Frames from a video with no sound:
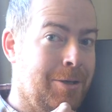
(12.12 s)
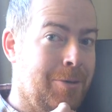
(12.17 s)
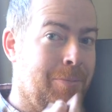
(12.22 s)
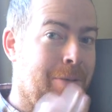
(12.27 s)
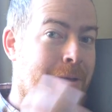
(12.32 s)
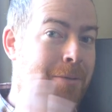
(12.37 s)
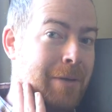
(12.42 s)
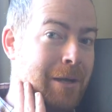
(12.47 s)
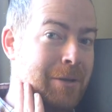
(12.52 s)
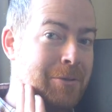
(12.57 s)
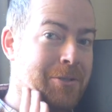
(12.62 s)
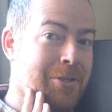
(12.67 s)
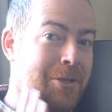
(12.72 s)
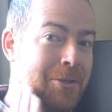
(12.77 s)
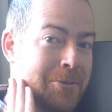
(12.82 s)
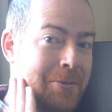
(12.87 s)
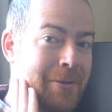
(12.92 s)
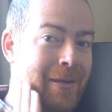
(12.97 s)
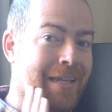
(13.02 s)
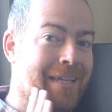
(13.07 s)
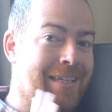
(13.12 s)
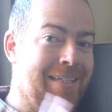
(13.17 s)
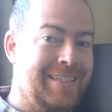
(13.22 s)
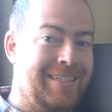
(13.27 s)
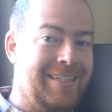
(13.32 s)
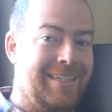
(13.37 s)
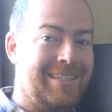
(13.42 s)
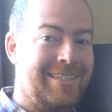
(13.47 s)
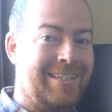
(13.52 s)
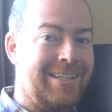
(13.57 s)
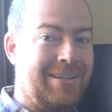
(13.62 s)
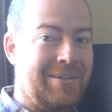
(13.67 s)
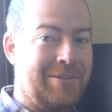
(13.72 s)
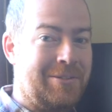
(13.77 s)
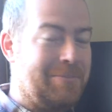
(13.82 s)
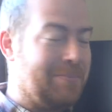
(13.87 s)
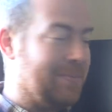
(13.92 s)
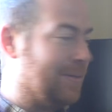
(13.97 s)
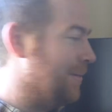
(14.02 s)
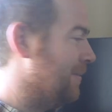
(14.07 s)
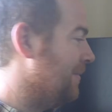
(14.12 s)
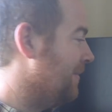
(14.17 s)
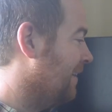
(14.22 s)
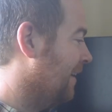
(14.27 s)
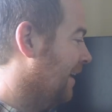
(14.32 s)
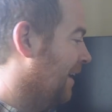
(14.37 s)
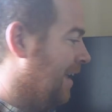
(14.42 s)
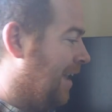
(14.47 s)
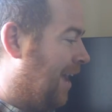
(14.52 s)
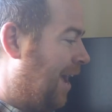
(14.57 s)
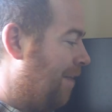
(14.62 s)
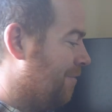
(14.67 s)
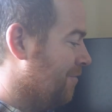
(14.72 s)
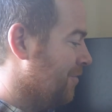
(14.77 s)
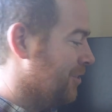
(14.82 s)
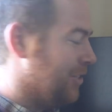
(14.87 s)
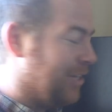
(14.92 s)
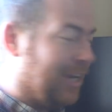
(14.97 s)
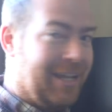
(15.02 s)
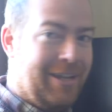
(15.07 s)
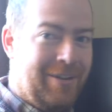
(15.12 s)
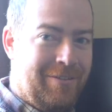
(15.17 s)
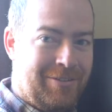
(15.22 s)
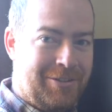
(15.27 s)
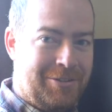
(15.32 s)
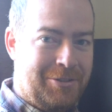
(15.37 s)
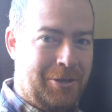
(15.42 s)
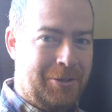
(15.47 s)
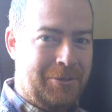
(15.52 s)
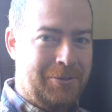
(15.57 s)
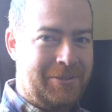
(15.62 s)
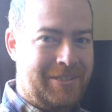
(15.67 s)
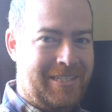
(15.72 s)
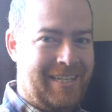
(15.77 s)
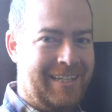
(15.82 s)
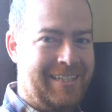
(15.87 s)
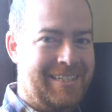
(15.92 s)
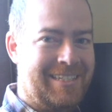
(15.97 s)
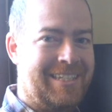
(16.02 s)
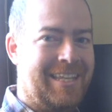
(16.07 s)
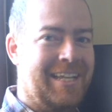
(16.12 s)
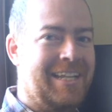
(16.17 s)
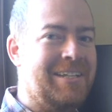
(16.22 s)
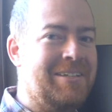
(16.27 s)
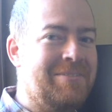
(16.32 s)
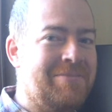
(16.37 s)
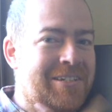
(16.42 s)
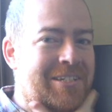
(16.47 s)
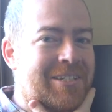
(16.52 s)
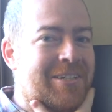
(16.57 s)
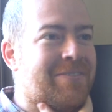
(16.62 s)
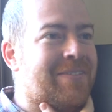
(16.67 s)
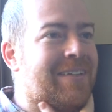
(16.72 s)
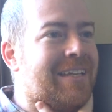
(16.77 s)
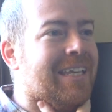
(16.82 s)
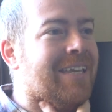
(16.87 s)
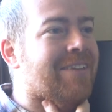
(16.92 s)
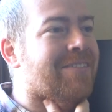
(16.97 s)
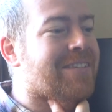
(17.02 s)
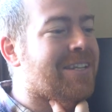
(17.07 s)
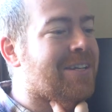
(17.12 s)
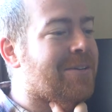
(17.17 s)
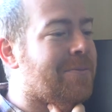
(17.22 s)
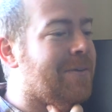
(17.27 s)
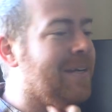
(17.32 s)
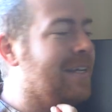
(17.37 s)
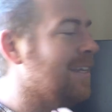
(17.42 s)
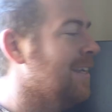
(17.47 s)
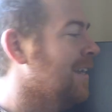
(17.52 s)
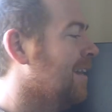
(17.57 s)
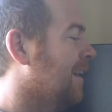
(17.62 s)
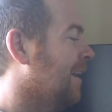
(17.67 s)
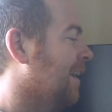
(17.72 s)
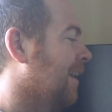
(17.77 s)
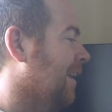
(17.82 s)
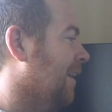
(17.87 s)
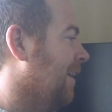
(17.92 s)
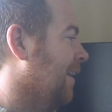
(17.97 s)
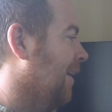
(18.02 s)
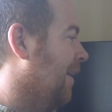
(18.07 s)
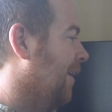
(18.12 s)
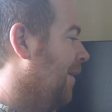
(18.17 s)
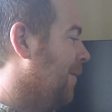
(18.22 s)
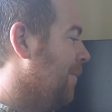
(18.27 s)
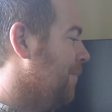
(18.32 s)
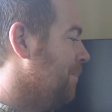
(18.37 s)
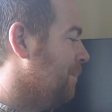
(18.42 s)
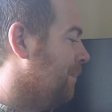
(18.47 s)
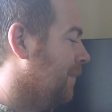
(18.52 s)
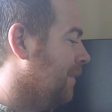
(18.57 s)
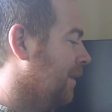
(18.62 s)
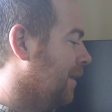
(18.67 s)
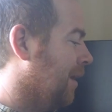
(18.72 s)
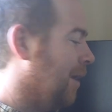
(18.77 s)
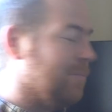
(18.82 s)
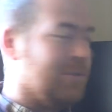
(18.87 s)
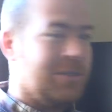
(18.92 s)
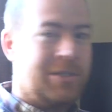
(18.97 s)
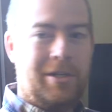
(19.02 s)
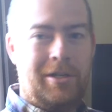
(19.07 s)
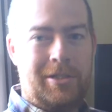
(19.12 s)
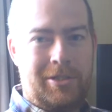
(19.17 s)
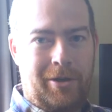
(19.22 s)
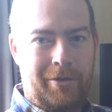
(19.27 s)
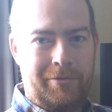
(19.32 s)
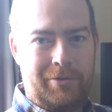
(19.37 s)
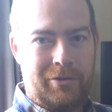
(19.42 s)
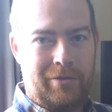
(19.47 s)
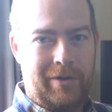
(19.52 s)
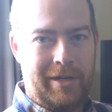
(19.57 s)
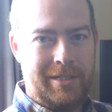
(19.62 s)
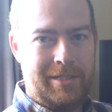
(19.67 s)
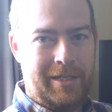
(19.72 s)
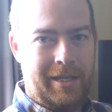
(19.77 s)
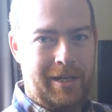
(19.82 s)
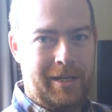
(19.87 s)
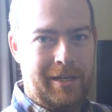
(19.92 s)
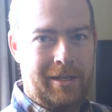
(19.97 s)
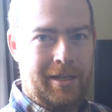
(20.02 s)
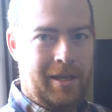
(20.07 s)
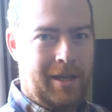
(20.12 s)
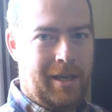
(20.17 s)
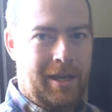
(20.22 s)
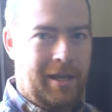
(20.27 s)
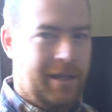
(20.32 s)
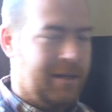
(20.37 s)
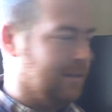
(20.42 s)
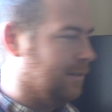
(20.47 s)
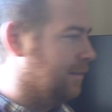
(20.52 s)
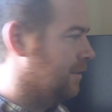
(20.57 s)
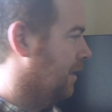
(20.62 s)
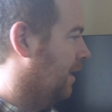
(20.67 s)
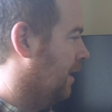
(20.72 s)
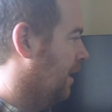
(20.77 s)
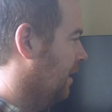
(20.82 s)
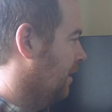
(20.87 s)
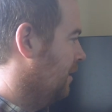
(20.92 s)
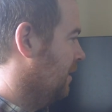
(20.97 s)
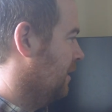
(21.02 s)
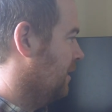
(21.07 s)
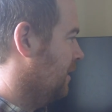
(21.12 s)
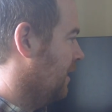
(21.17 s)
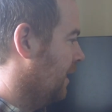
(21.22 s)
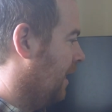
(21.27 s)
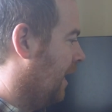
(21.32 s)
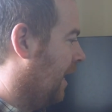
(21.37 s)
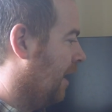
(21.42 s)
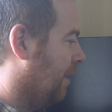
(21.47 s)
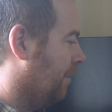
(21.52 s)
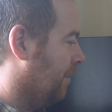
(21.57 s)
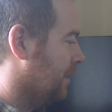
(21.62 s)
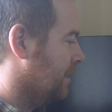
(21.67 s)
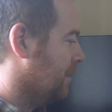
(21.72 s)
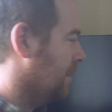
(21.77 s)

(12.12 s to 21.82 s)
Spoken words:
been about 2 weeks since I last brewed. Haven't shaved at all since then, which I think gives it away. I'm just going to dive straight in and just see how this